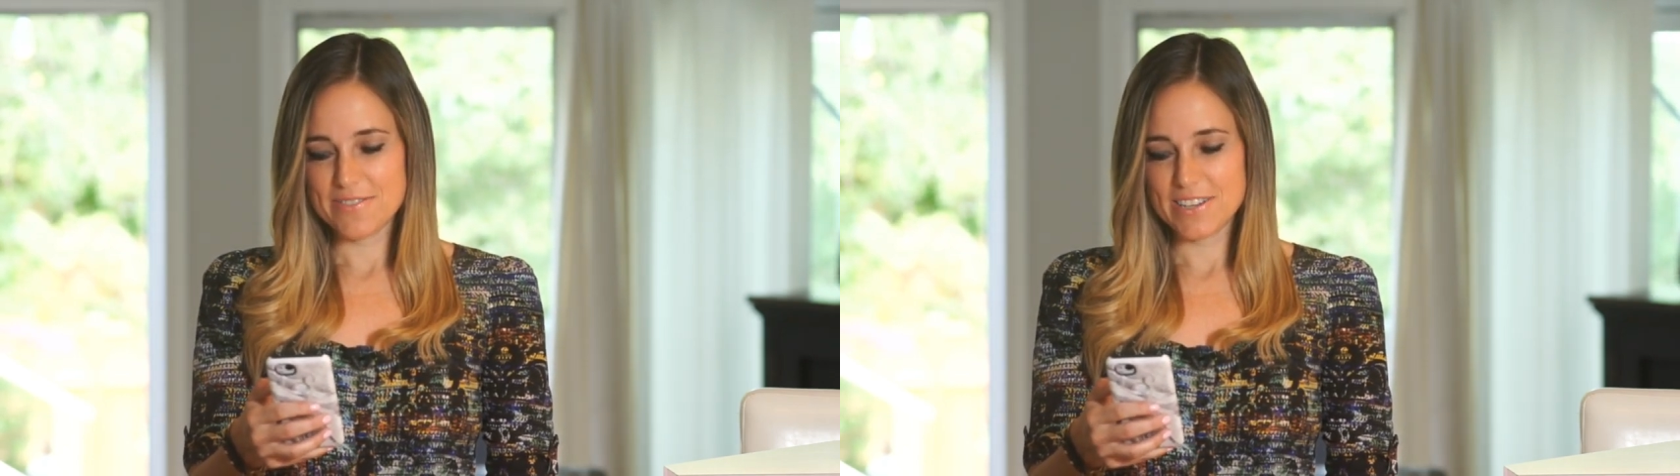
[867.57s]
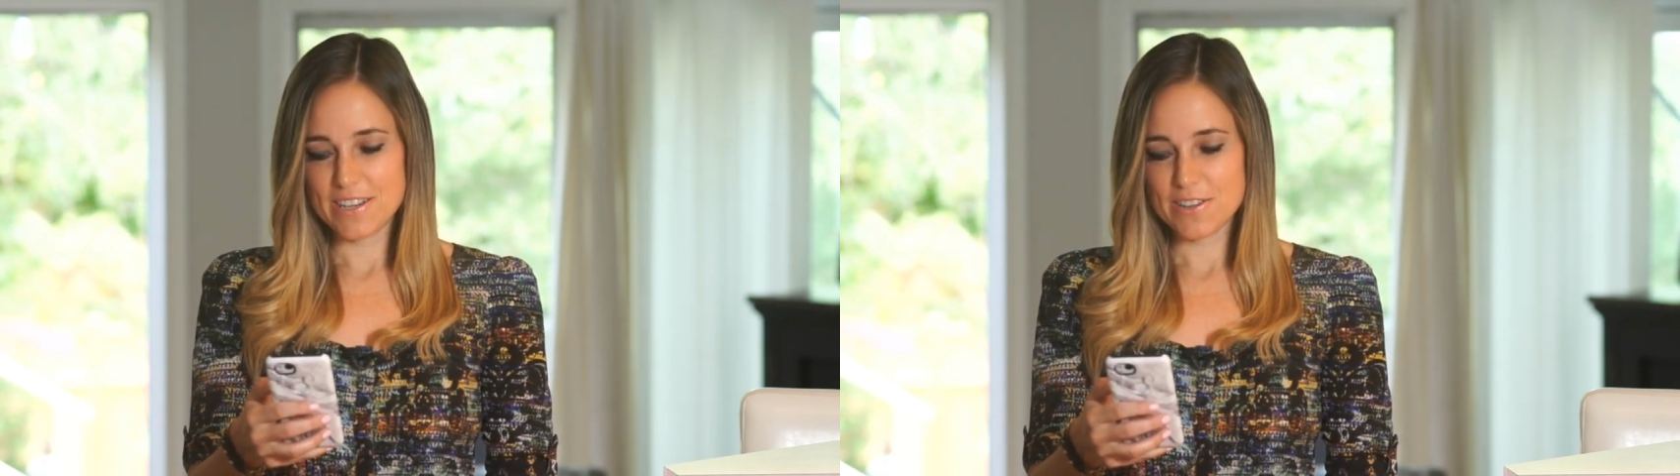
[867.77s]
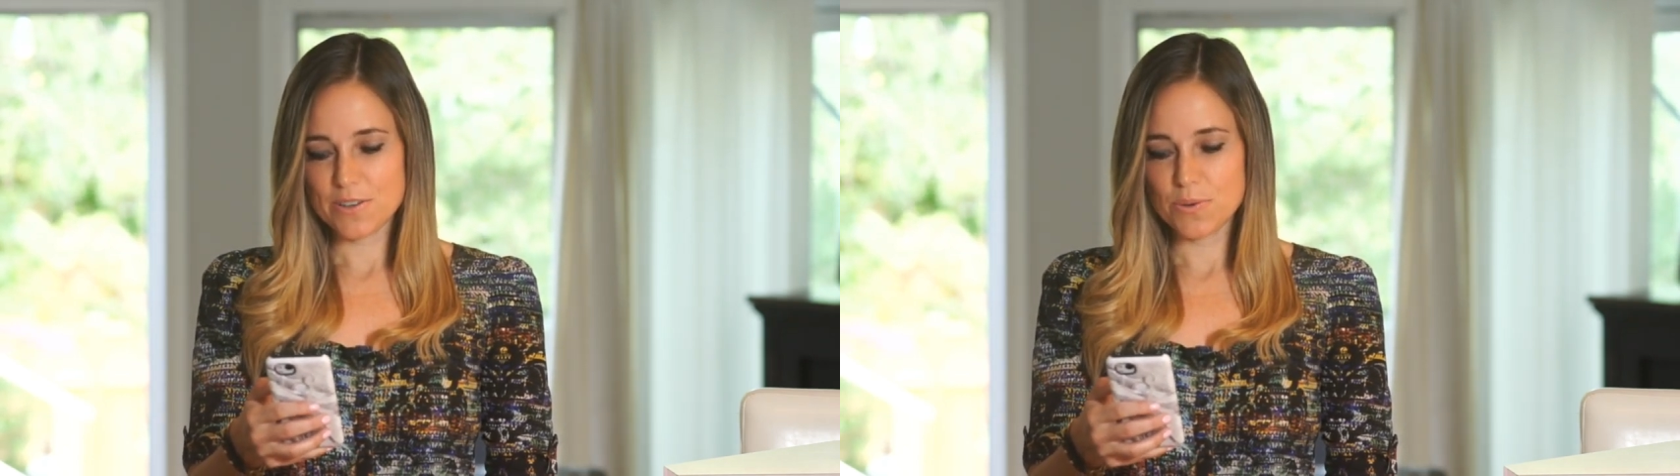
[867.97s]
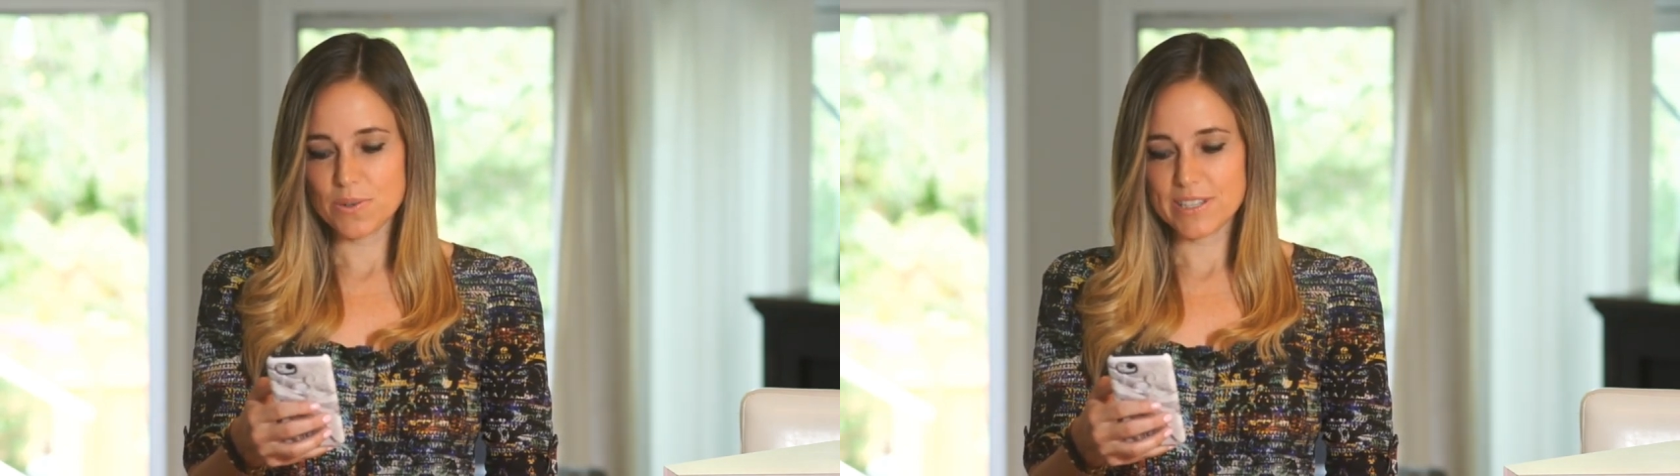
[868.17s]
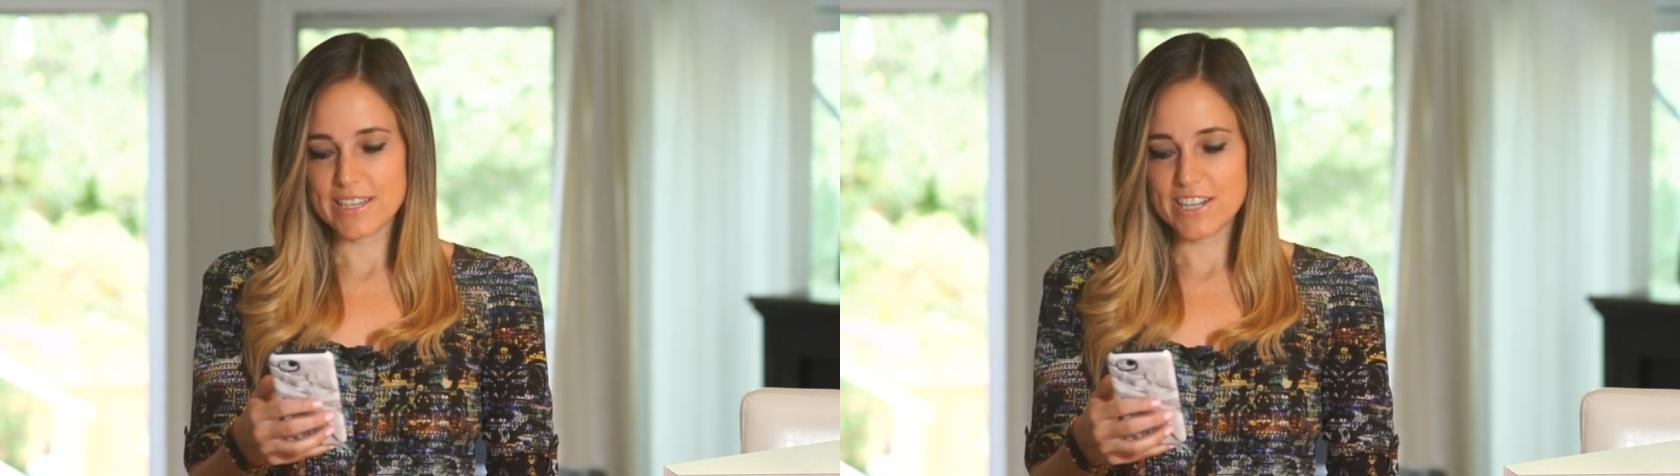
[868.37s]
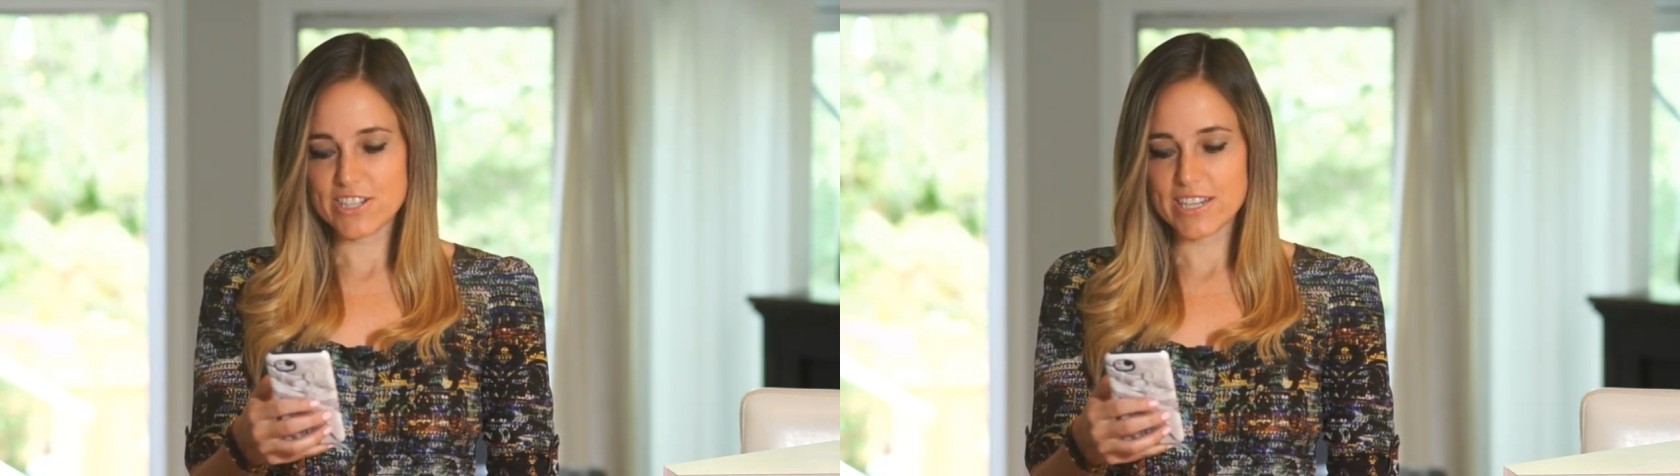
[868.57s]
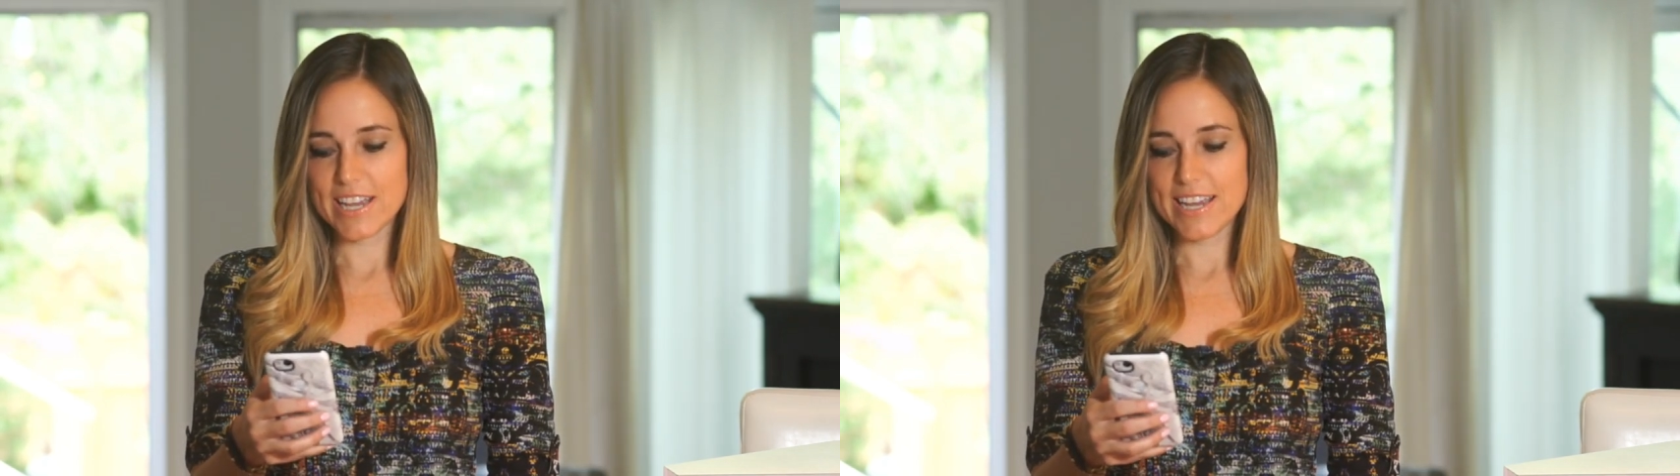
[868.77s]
of a cool, engaging.